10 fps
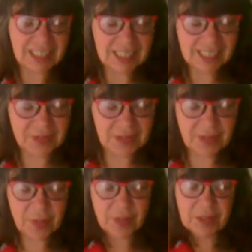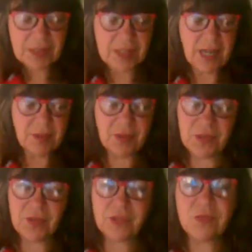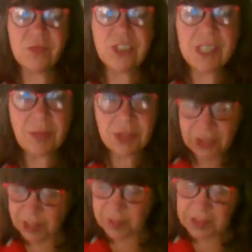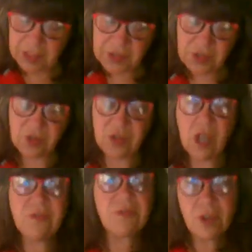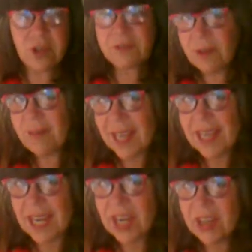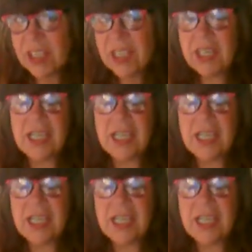that's very important. I'm also going to double check because not far from that area,